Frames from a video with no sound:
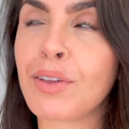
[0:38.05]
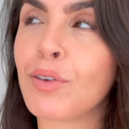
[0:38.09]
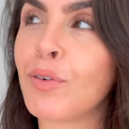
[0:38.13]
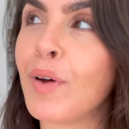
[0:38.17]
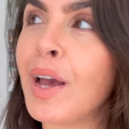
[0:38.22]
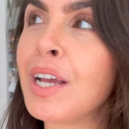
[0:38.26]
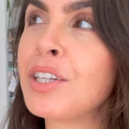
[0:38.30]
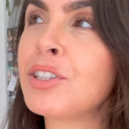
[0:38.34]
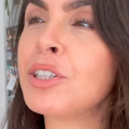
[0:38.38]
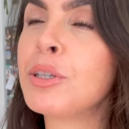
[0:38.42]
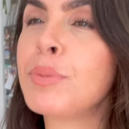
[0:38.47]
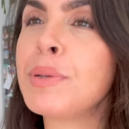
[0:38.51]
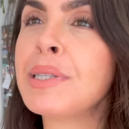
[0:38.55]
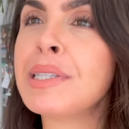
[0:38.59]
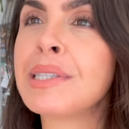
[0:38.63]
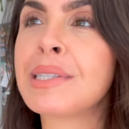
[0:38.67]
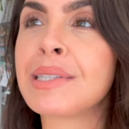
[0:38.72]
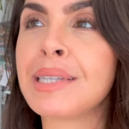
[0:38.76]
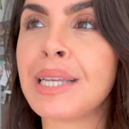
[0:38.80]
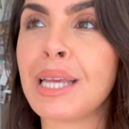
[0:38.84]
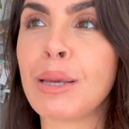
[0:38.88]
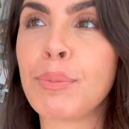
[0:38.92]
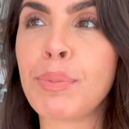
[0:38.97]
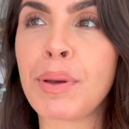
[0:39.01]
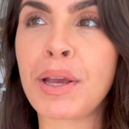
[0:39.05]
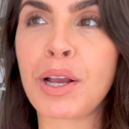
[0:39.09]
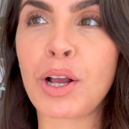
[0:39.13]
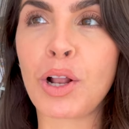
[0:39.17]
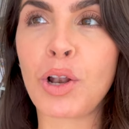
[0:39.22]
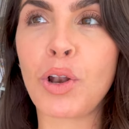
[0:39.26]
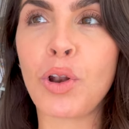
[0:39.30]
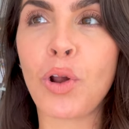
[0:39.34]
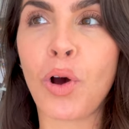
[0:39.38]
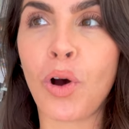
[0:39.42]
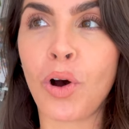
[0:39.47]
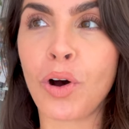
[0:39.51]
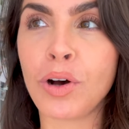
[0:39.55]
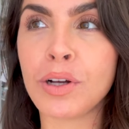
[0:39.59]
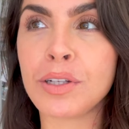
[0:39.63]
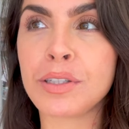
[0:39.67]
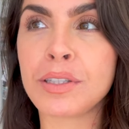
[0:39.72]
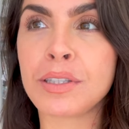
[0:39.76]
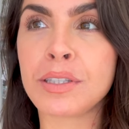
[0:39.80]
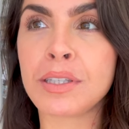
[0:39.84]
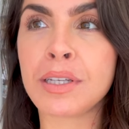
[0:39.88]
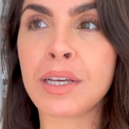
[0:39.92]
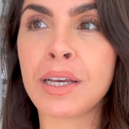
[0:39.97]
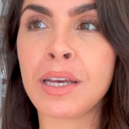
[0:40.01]
I've actually been sleeping a
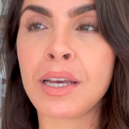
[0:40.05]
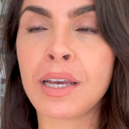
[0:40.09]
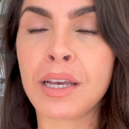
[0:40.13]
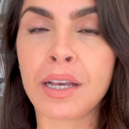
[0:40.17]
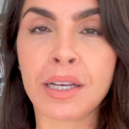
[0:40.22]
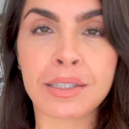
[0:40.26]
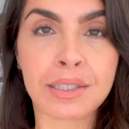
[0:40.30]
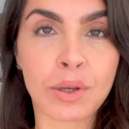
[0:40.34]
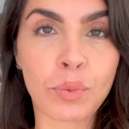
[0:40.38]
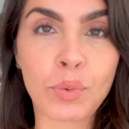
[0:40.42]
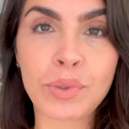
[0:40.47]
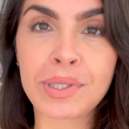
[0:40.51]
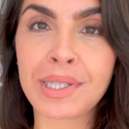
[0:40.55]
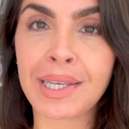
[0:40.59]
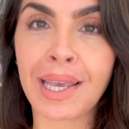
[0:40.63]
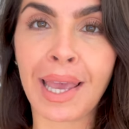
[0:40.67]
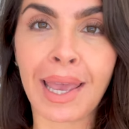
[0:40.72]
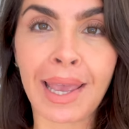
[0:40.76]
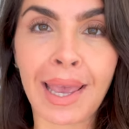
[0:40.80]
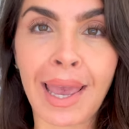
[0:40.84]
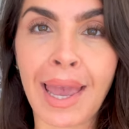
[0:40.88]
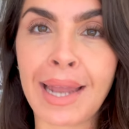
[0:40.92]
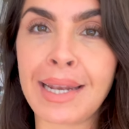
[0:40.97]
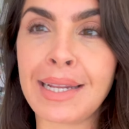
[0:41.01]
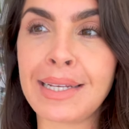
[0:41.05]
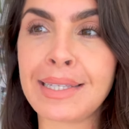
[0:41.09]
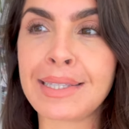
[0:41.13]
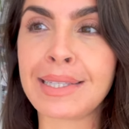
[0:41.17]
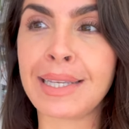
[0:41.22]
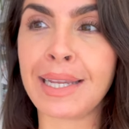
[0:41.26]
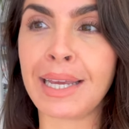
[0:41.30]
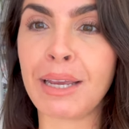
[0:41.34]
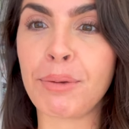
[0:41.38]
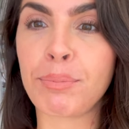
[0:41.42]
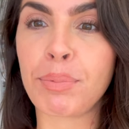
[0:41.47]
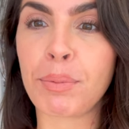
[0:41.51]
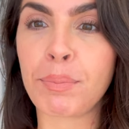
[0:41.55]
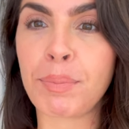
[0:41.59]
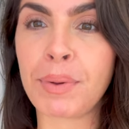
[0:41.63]
lot because I wasn't getting any sleep,